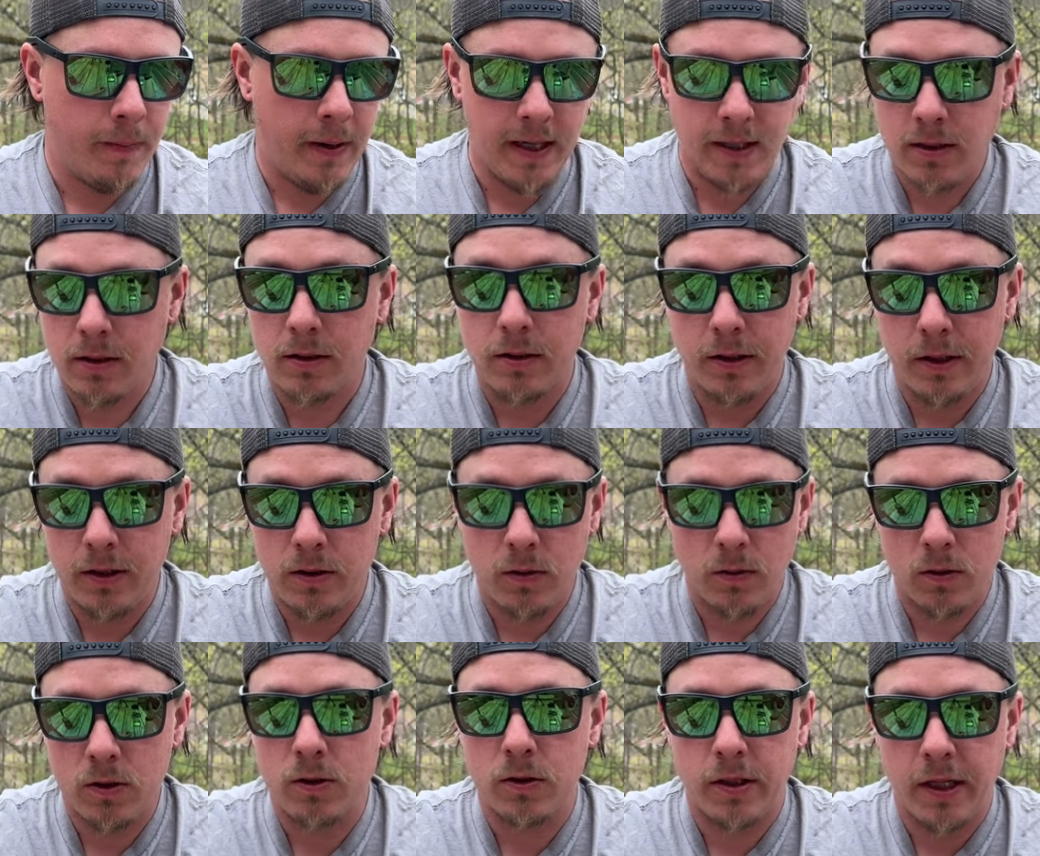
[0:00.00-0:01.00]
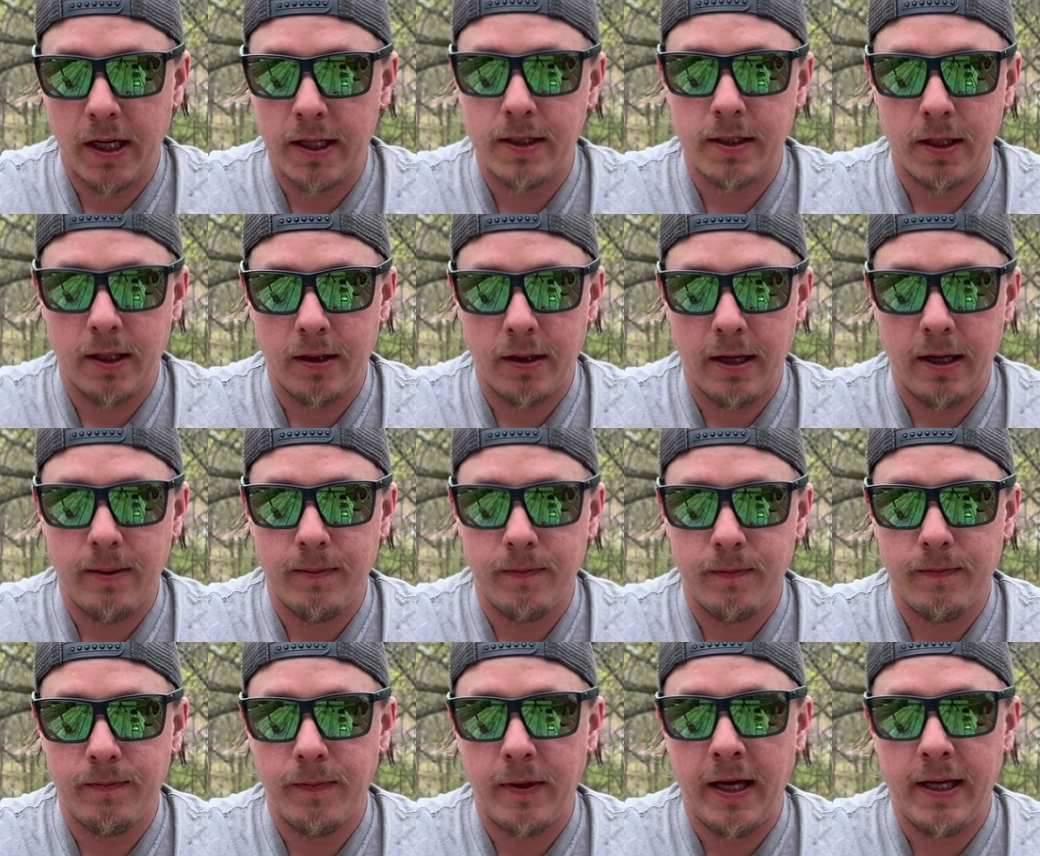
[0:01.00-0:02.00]
basically torture testing them
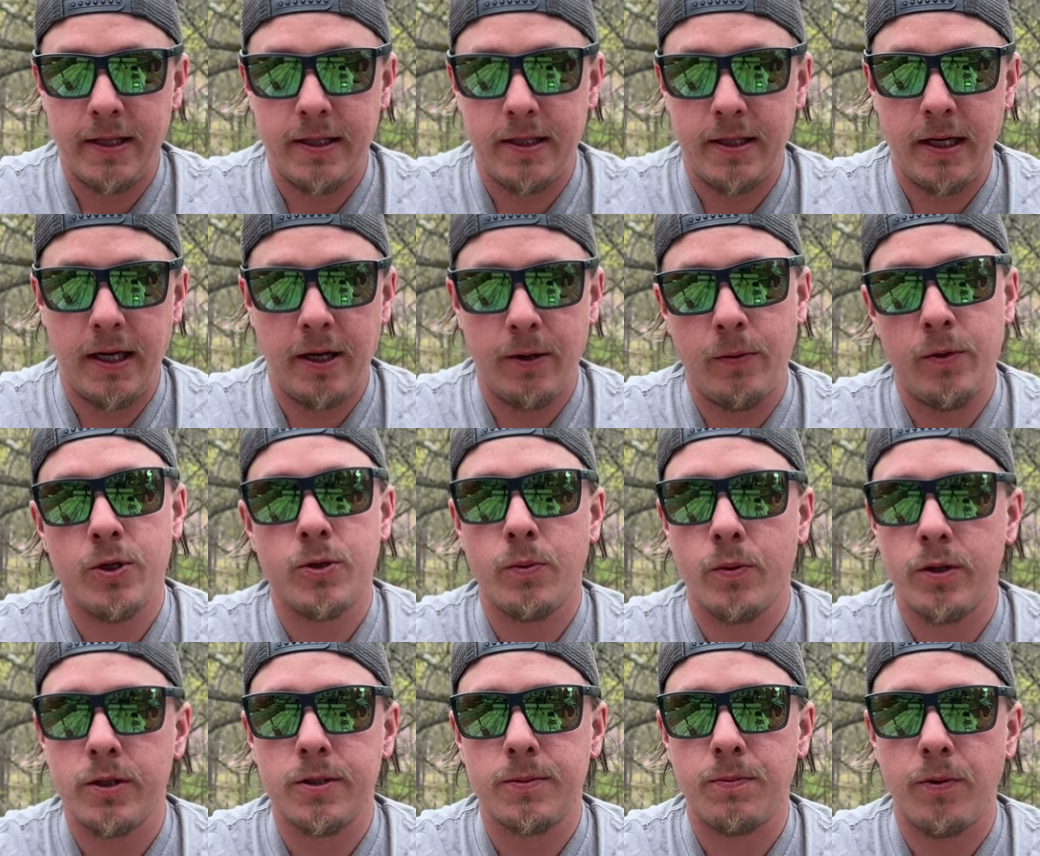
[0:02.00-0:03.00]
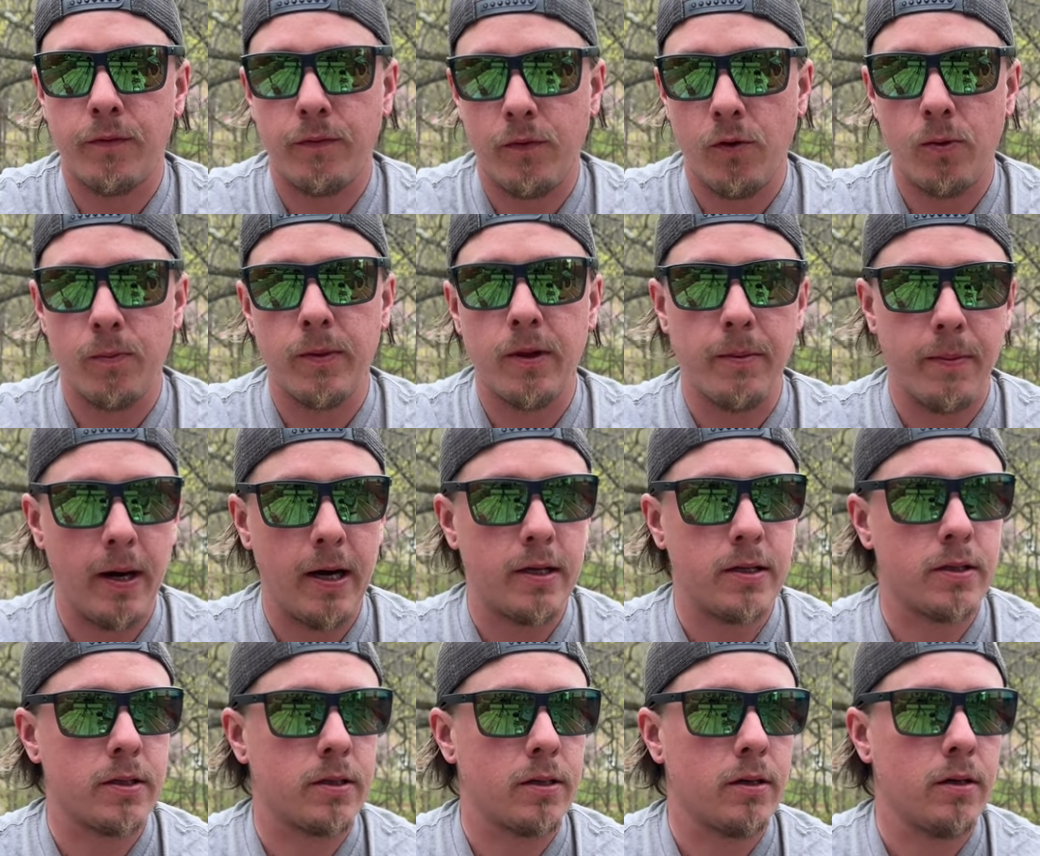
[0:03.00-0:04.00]
and seeing which ones perform the
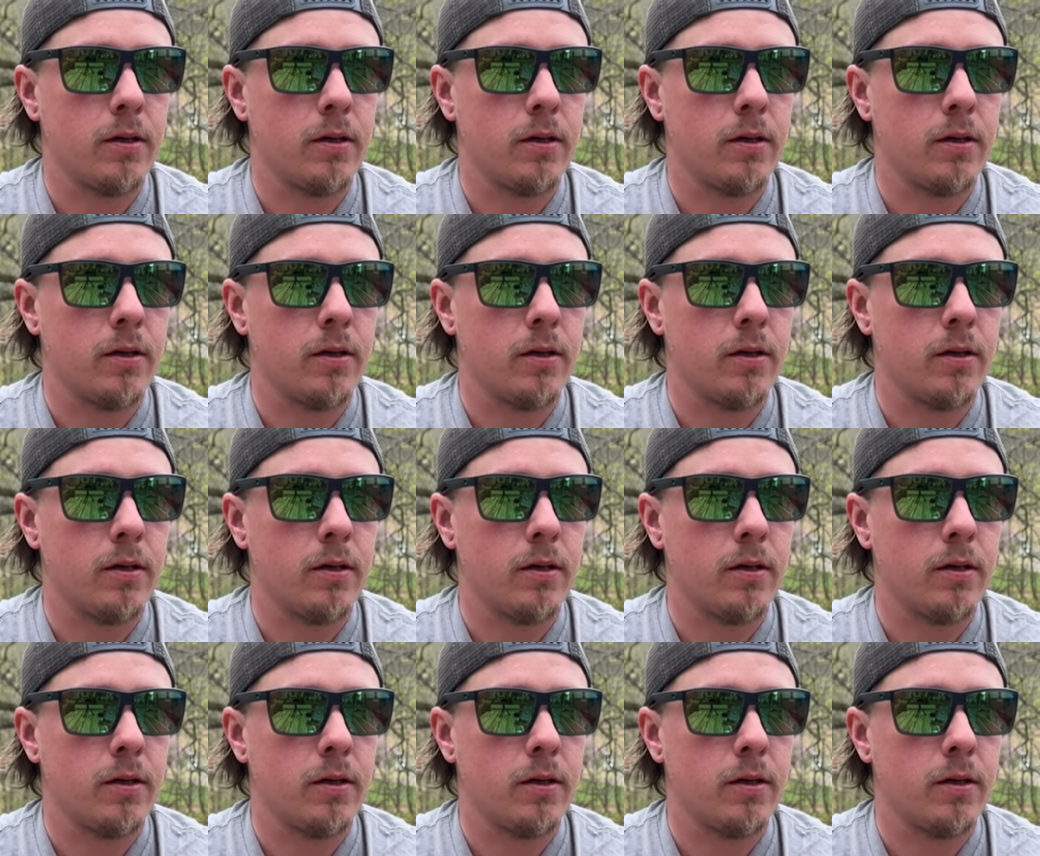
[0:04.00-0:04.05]
best.